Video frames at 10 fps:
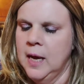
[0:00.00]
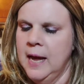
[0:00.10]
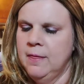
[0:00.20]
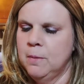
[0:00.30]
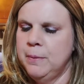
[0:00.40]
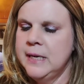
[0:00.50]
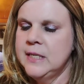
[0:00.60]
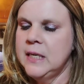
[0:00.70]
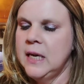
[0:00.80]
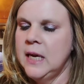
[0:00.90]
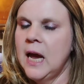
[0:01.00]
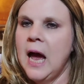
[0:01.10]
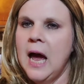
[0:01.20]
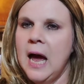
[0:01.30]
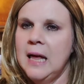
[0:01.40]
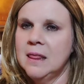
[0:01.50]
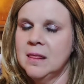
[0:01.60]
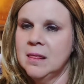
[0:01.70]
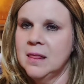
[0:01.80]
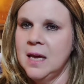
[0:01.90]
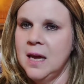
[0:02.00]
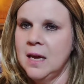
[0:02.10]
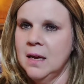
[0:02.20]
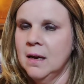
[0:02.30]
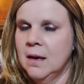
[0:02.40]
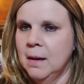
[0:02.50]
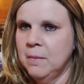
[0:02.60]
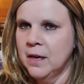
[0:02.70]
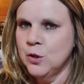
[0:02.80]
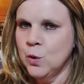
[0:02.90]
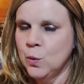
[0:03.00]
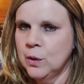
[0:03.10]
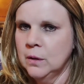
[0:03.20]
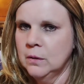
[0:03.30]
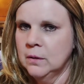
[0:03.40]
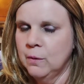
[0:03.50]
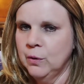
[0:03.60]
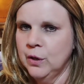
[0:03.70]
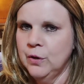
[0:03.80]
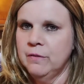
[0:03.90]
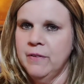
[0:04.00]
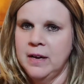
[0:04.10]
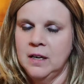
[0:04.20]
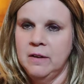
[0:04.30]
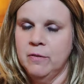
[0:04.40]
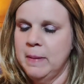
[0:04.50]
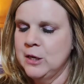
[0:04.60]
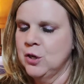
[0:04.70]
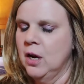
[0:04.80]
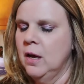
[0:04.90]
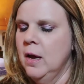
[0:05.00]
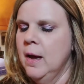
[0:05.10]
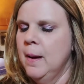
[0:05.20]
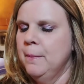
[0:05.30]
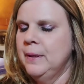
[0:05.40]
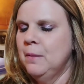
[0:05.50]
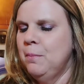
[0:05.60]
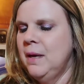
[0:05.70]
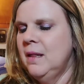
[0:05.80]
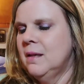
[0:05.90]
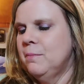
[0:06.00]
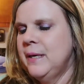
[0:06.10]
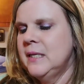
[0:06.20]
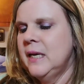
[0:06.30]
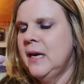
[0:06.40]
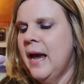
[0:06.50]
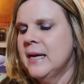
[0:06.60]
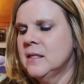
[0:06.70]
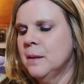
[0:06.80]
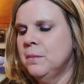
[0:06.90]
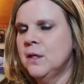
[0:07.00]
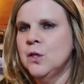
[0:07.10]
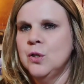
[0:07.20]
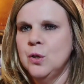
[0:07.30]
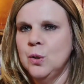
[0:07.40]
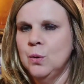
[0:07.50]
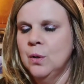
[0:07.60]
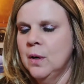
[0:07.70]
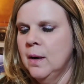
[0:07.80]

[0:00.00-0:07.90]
And the BT, I think, I'm not sure, I really couldn't find any information on it, but the B, BT has something to do